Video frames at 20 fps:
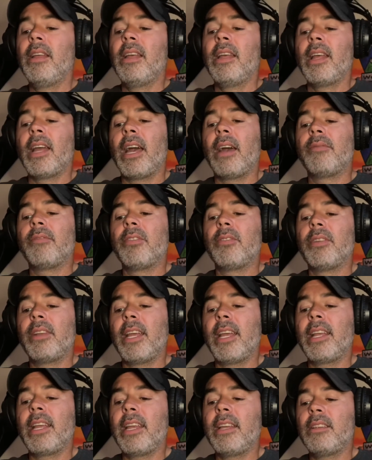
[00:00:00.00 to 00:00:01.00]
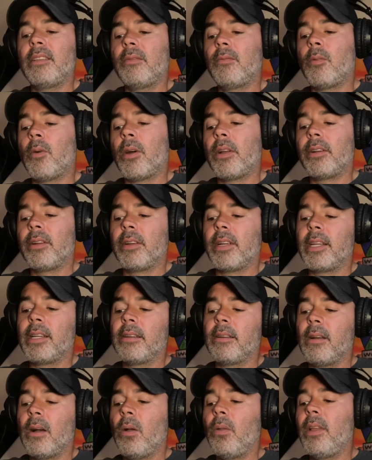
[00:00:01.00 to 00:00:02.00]
After decades of wandering,
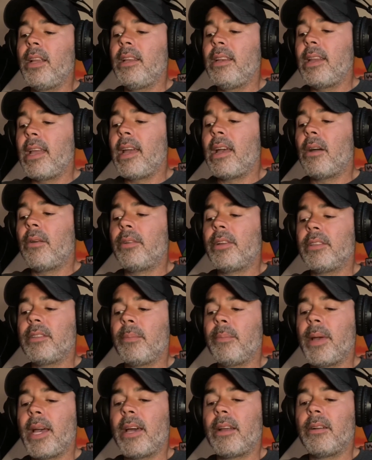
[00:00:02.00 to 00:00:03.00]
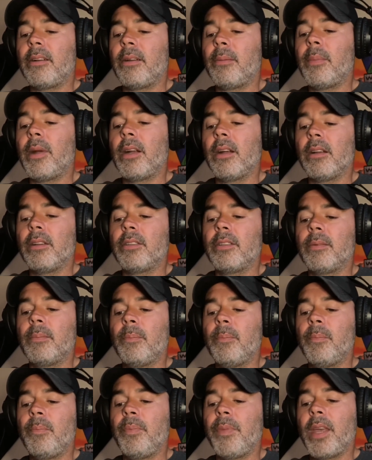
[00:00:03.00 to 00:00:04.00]
only now does a pattern emerge.
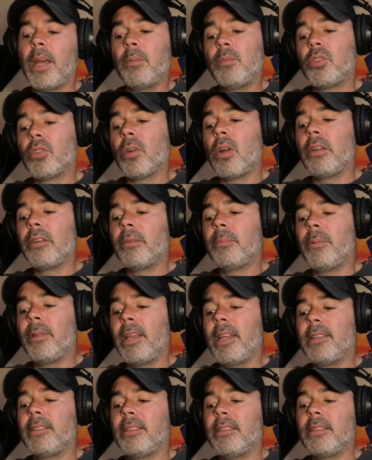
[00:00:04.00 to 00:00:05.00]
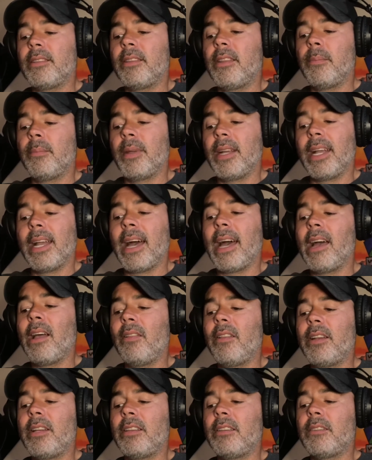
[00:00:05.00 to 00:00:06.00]
I'm drawn to places that
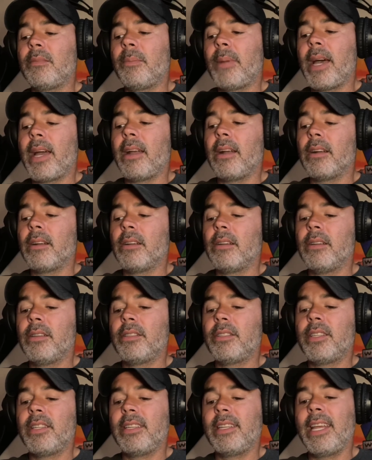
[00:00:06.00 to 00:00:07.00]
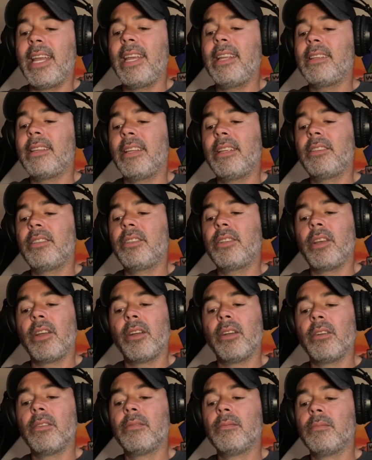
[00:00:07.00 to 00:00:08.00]
beguile and inspire, sedate and
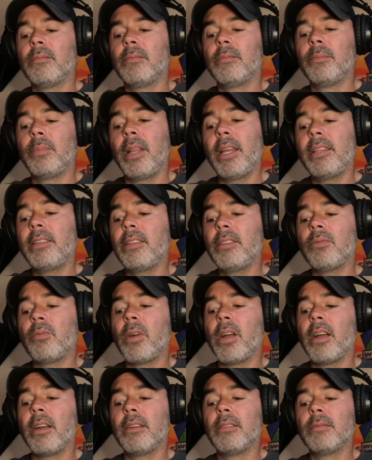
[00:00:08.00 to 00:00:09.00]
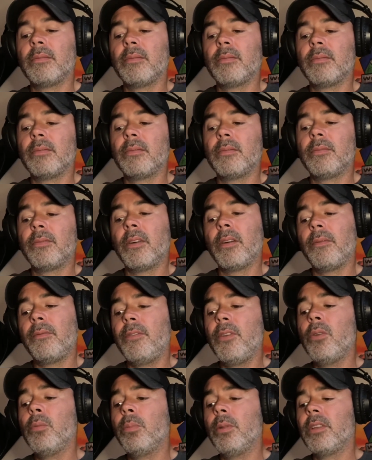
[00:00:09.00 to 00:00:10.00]
stir, places where, for a
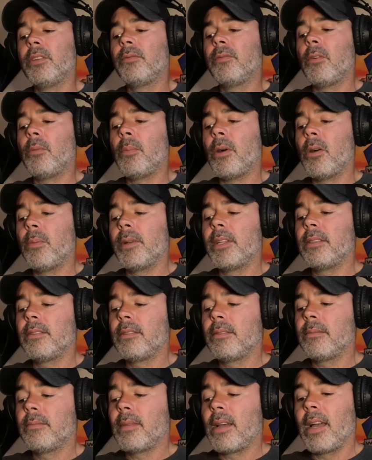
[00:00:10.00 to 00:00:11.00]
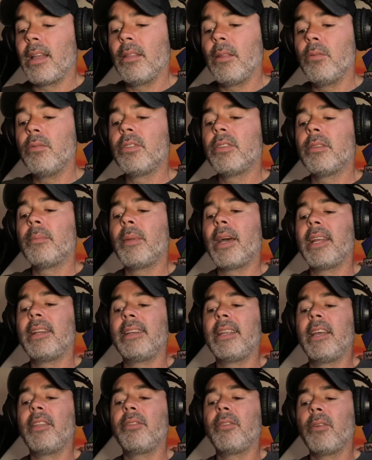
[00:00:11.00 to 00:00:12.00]
few blissful moments, I loosen my
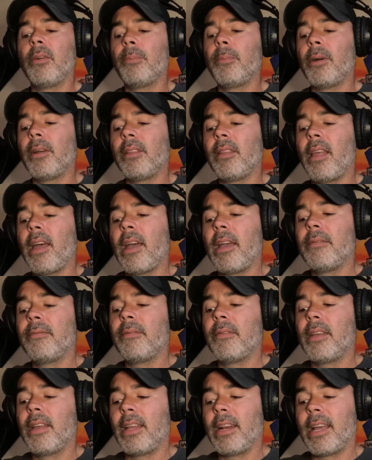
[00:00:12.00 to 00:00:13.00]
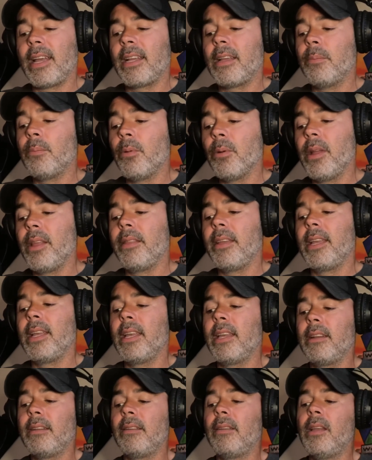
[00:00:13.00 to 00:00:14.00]
death grip on life and I can breathe
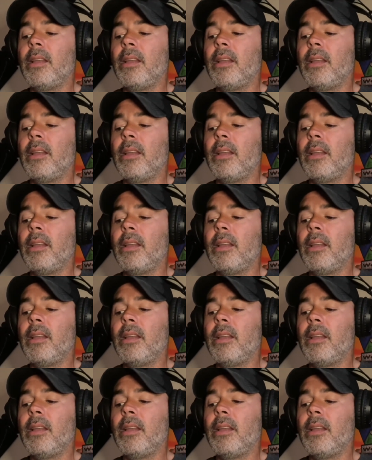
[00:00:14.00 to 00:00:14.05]
again.